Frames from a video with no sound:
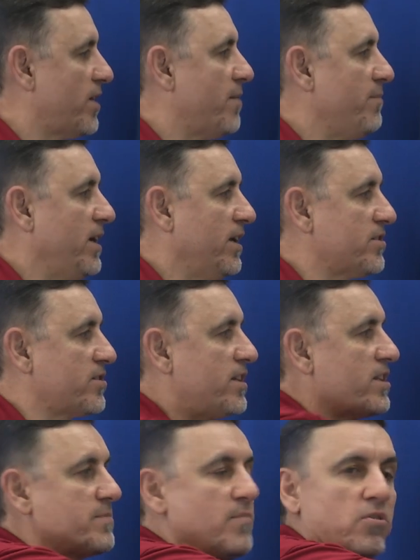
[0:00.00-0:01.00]
that means
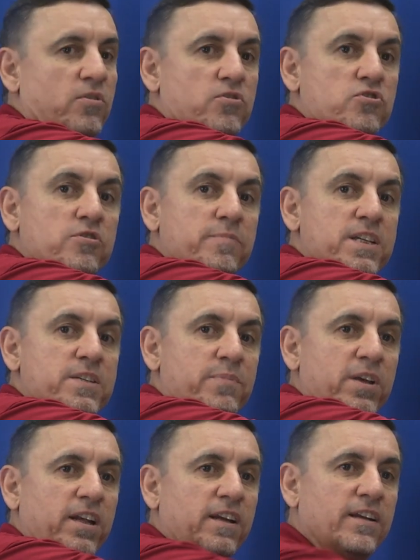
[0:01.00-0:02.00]
that this motor should be
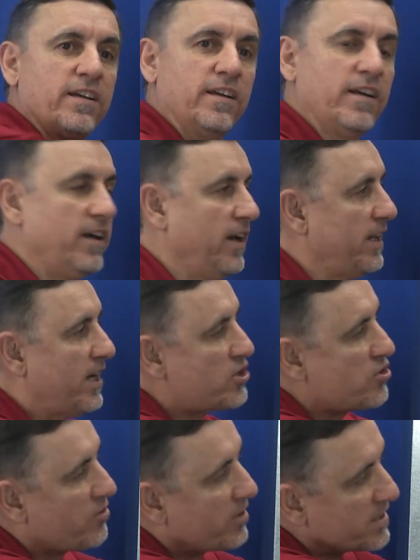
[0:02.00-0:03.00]
spinning, and
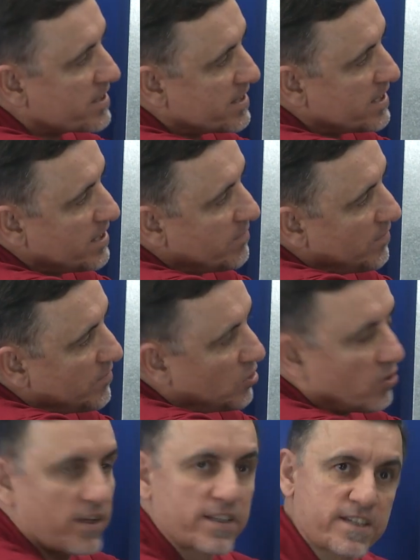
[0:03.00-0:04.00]
as you can see, if
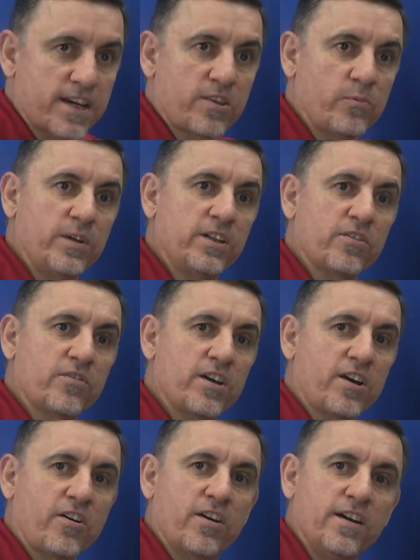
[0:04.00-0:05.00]
you look inside the window
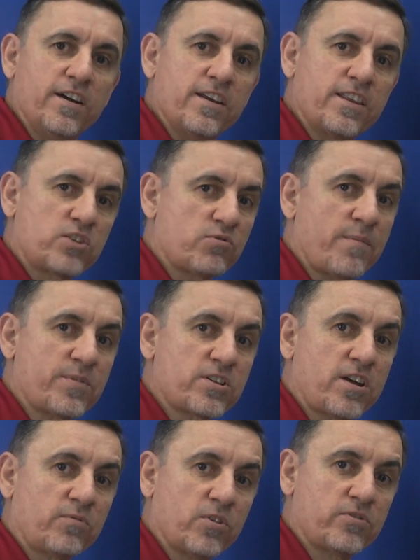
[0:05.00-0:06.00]
there, the drum is
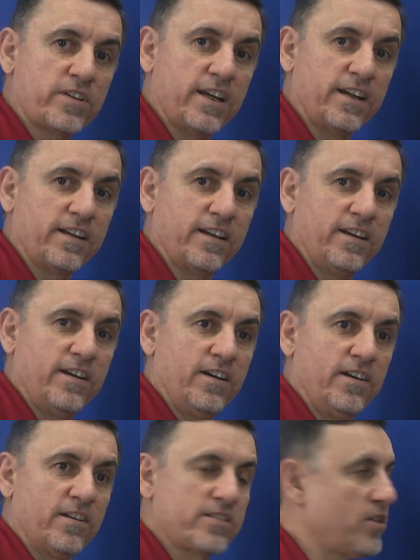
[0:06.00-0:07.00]
not rotating.
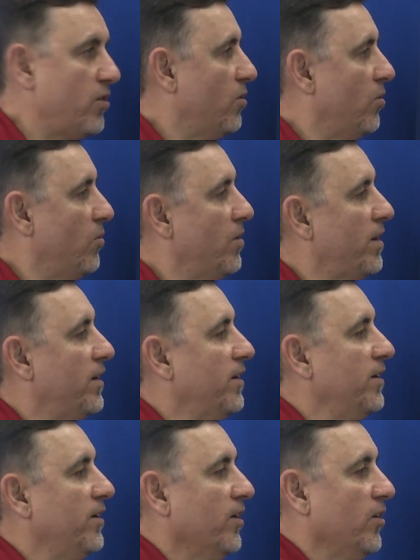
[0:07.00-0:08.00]
So
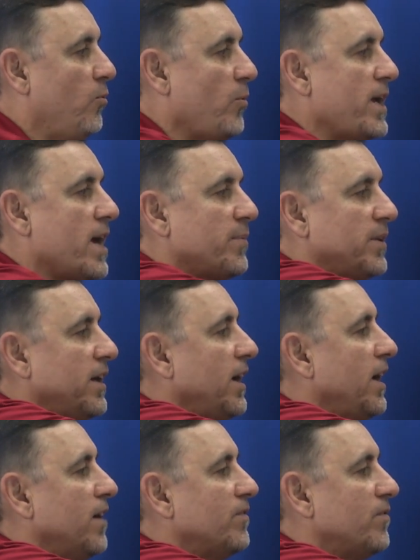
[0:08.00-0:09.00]
we happen to
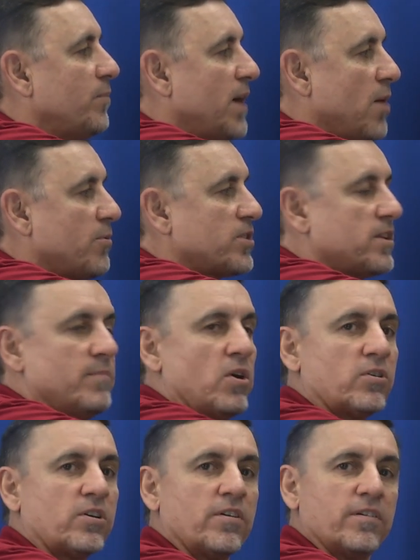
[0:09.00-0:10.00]
have power to the
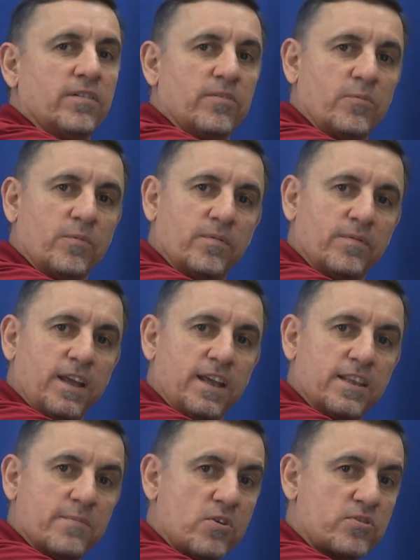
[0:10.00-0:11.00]

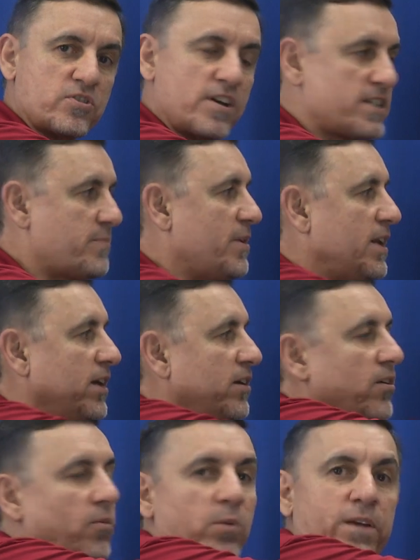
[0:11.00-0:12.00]
motor's not
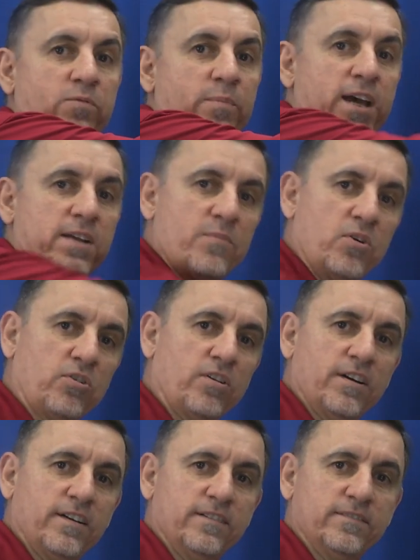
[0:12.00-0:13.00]
spinning, we have a bad motor.